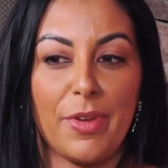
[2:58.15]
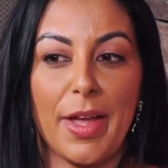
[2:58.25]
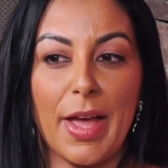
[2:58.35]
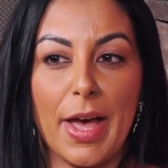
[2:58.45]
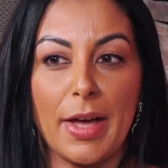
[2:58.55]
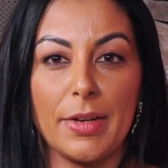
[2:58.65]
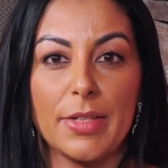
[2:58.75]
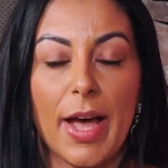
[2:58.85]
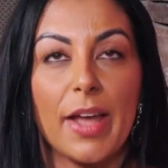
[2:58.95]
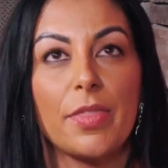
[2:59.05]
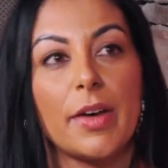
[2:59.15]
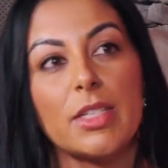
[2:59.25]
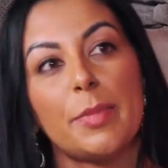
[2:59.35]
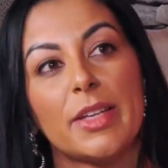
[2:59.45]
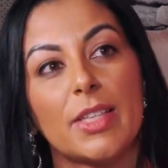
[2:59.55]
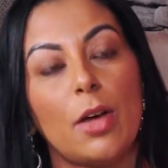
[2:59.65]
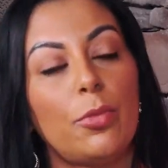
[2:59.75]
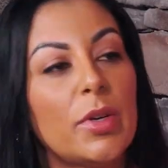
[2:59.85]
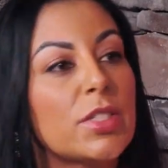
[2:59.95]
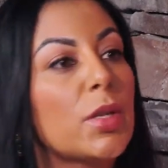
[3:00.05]
and I thought to myself,
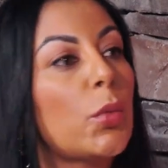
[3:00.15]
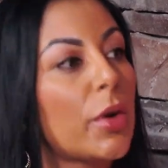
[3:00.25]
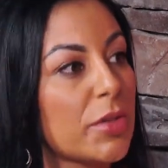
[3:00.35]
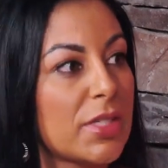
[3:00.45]
what's the worst